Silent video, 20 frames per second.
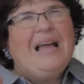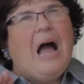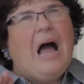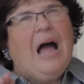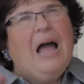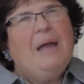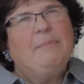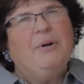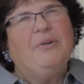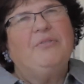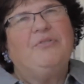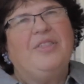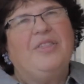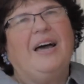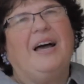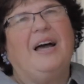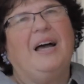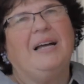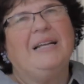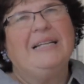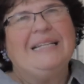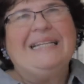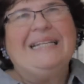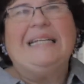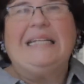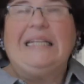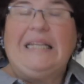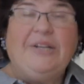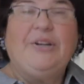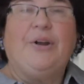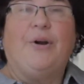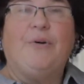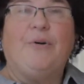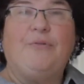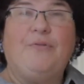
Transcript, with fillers: I'm of the you know,